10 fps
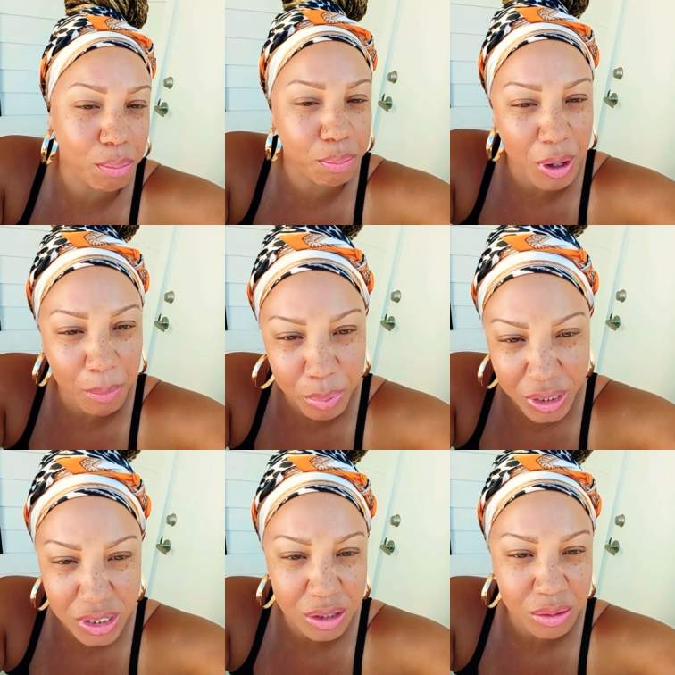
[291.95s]

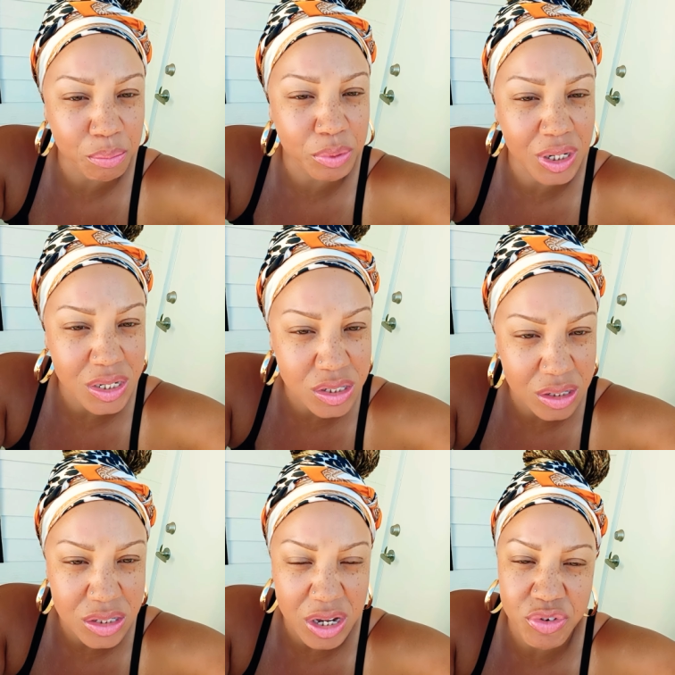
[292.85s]
abundant
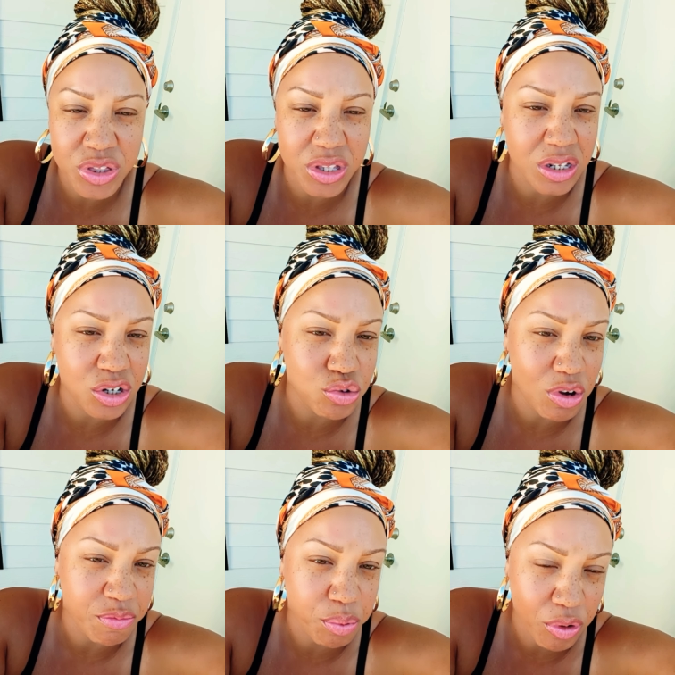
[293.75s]
blessings, everything that you
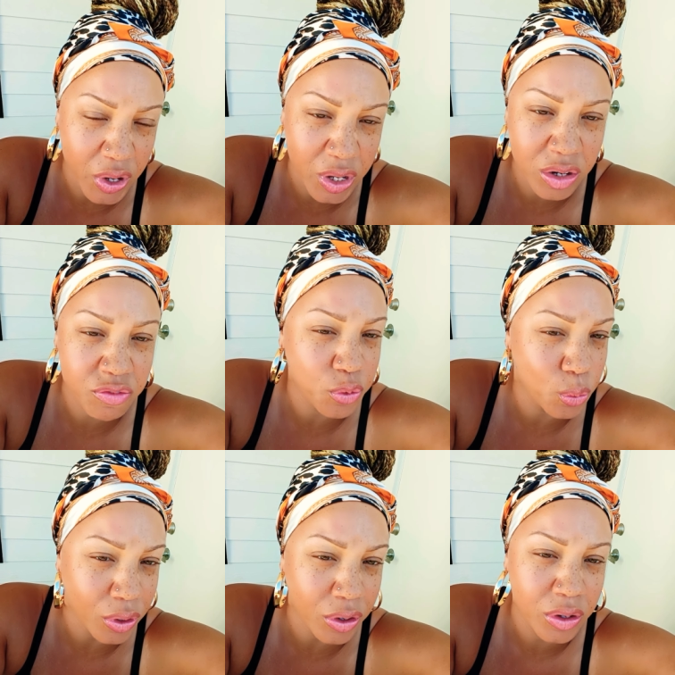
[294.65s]
have prayed
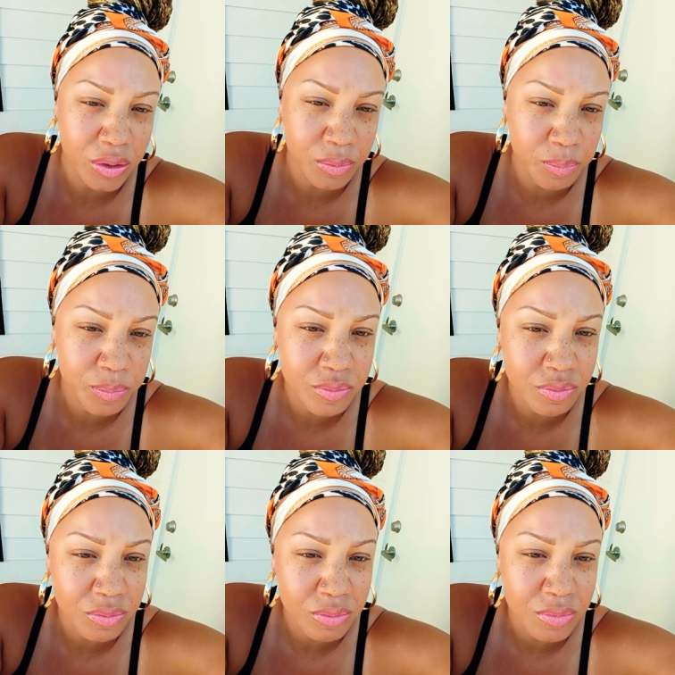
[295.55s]
for.
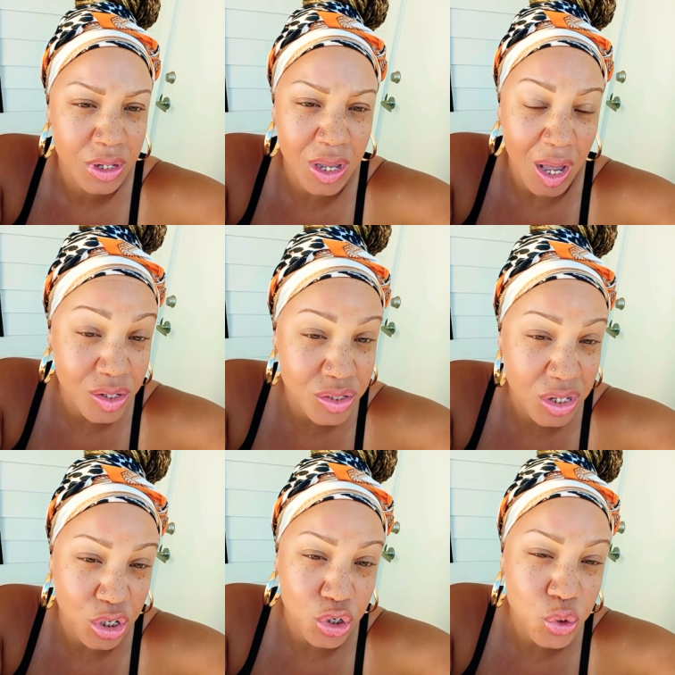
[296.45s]
God has
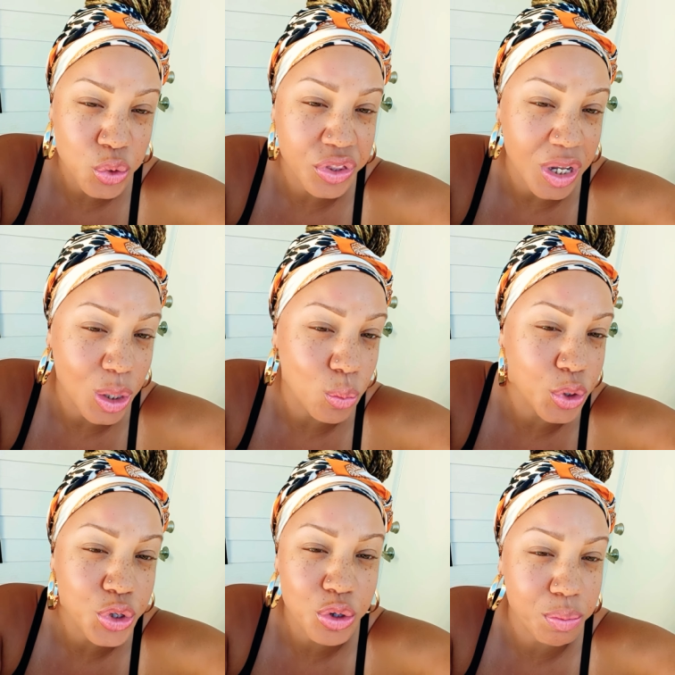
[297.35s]
done a new thing.
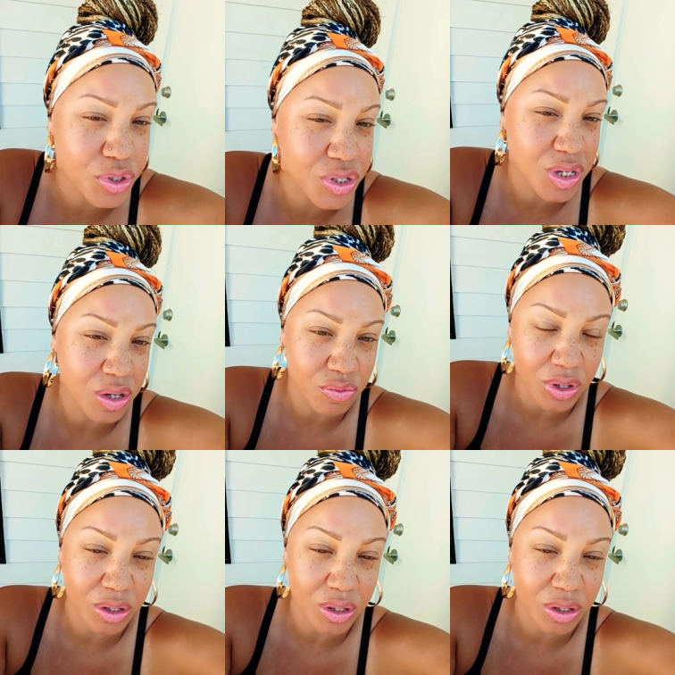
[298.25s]
Will you perceive it?